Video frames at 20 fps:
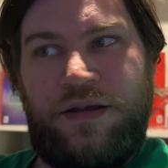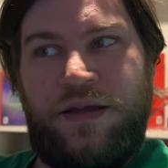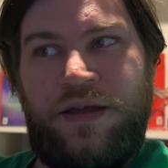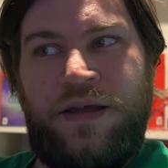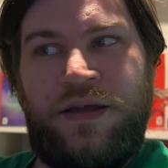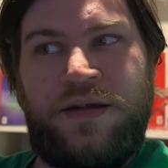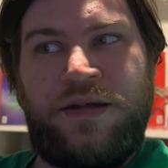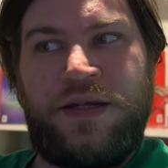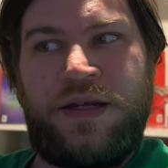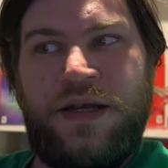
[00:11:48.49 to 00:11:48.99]

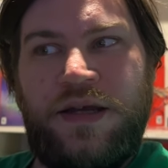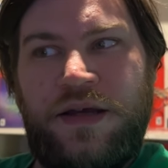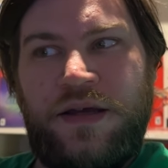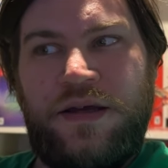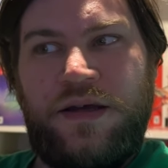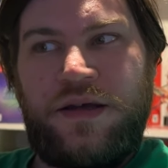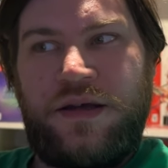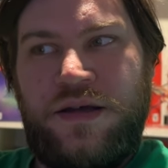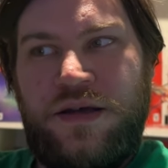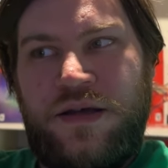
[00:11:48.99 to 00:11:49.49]
and
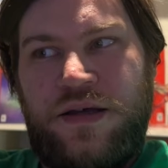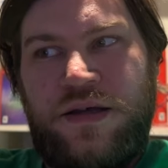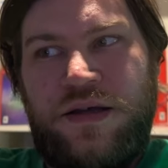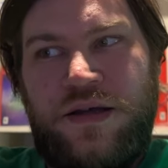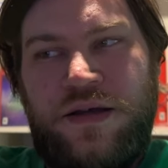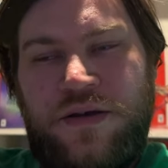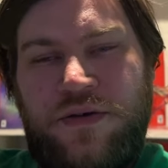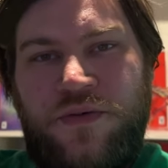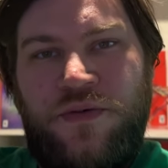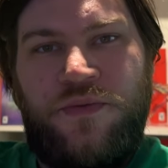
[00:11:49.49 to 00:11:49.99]

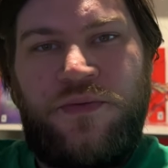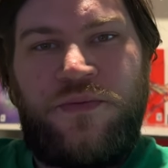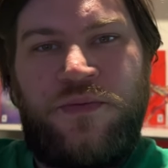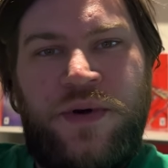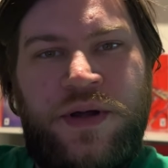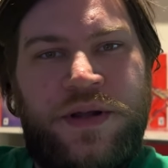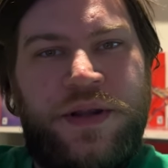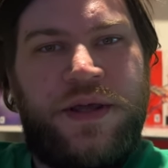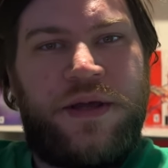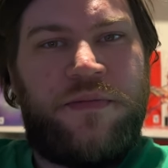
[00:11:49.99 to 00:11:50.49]

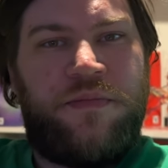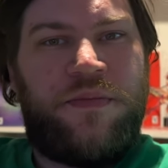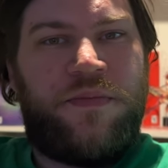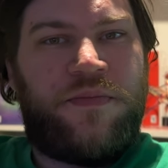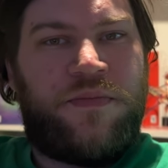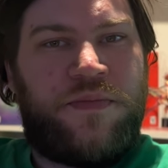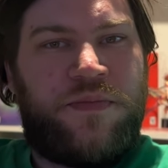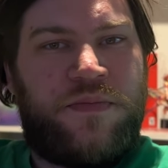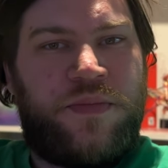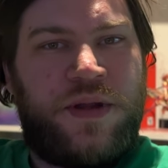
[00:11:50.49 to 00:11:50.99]
while the
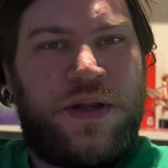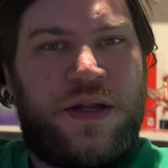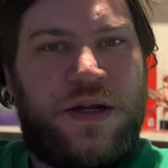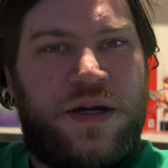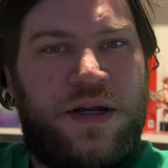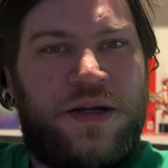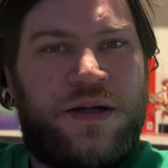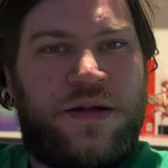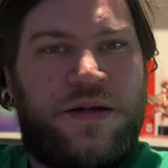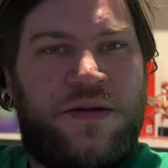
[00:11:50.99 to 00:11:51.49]

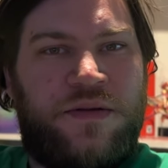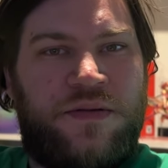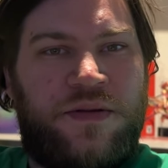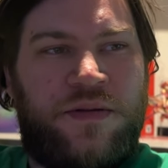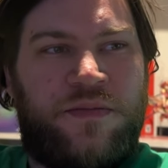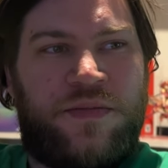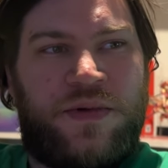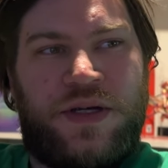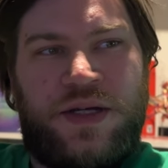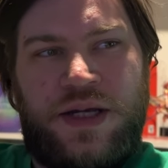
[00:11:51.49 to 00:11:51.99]
ability to do
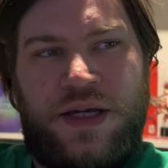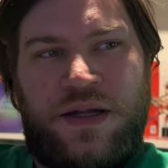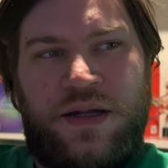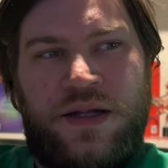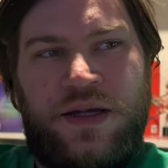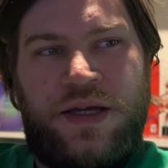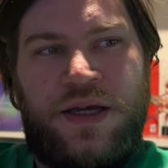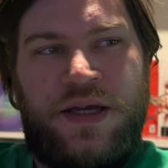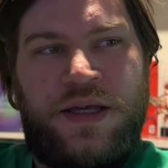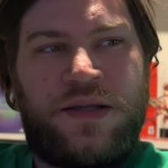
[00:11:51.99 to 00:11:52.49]
them
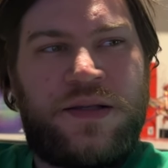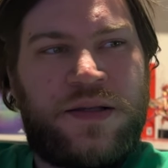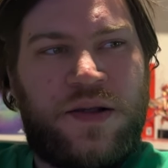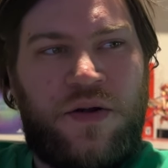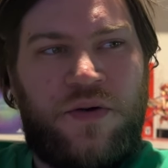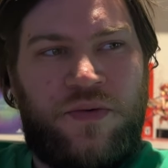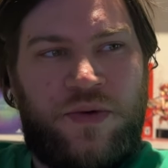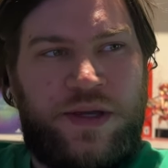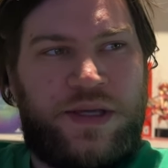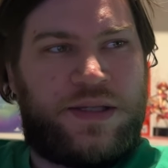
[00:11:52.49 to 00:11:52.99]
daily is
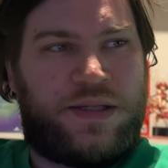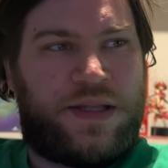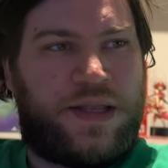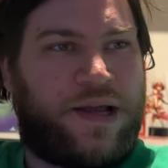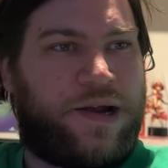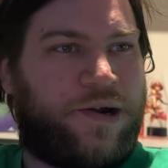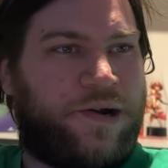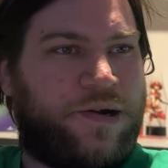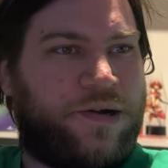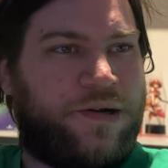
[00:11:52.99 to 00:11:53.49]
always
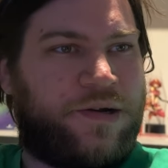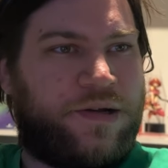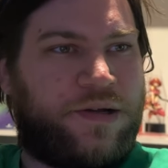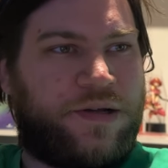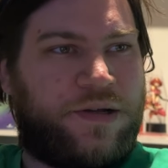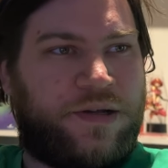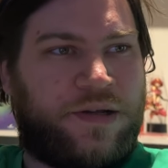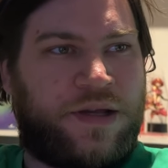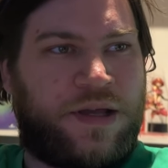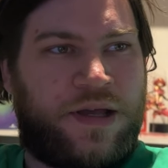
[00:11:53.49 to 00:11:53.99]
there,
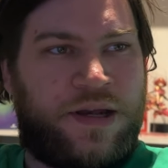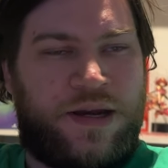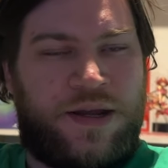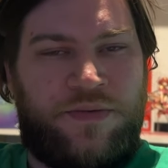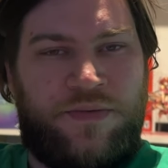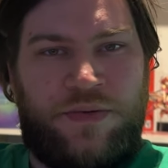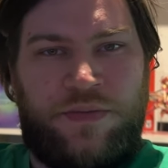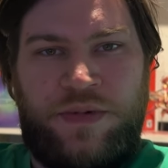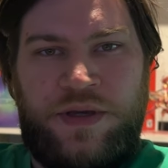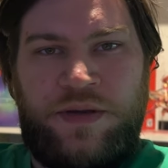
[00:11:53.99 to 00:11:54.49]
and I
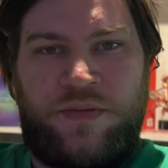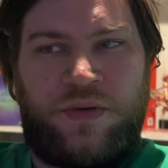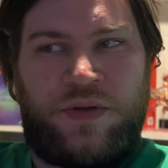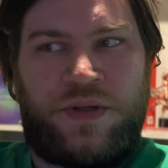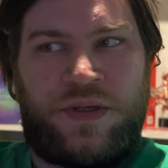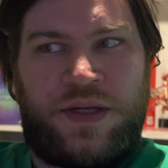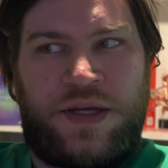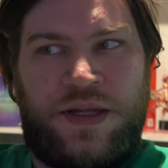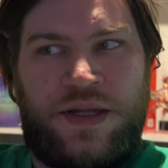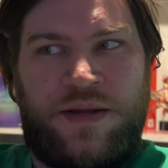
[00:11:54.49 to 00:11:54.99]
would be able
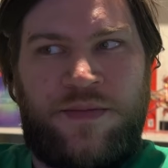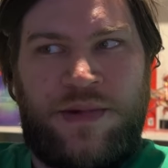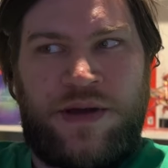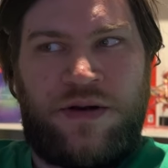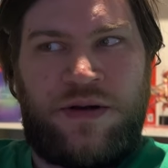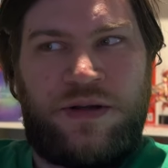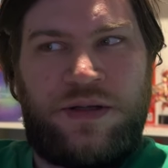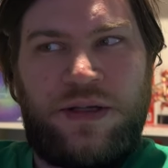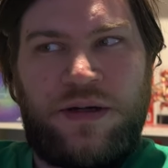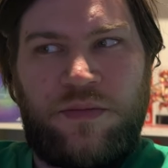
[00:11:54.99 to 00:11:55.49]
to get them out
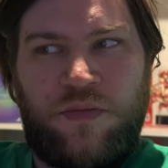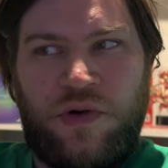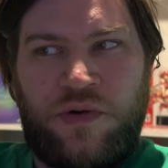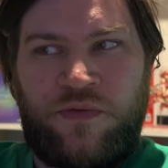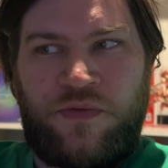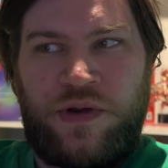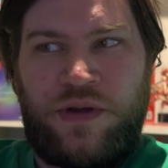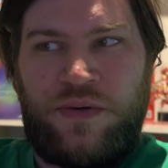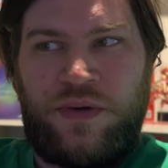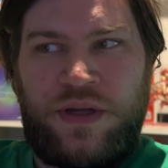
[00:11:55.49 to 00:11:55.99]
a little more
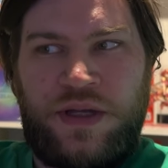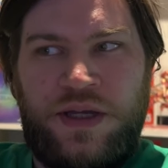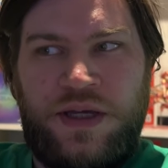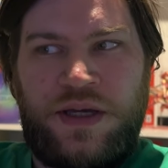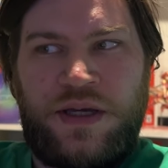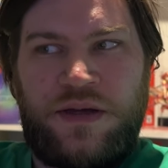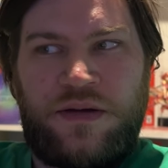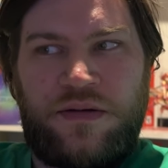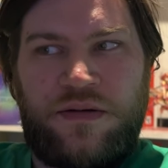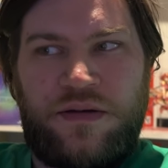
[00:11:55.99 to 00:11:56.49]

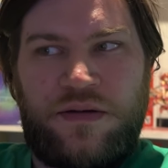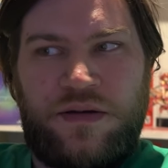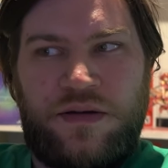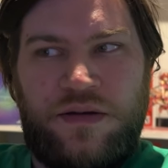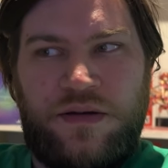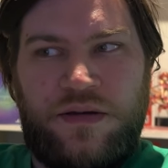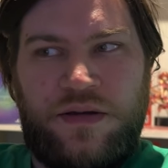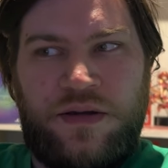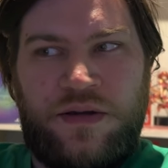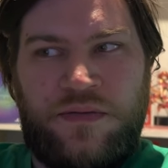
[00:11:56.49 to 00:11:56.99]
frequently
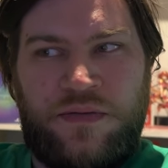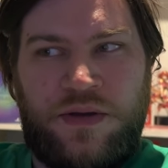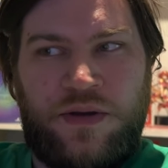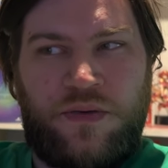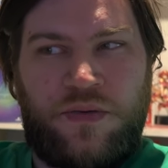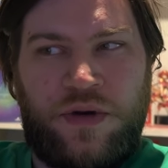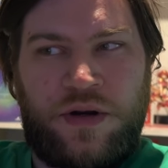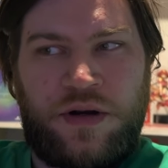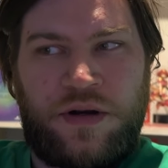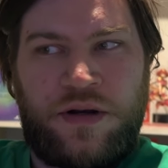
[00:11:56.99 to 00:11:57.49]
if they
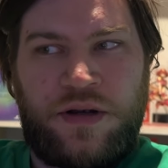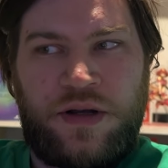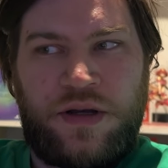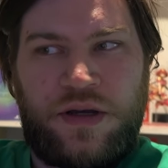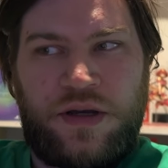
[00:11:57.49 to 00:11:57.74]
were,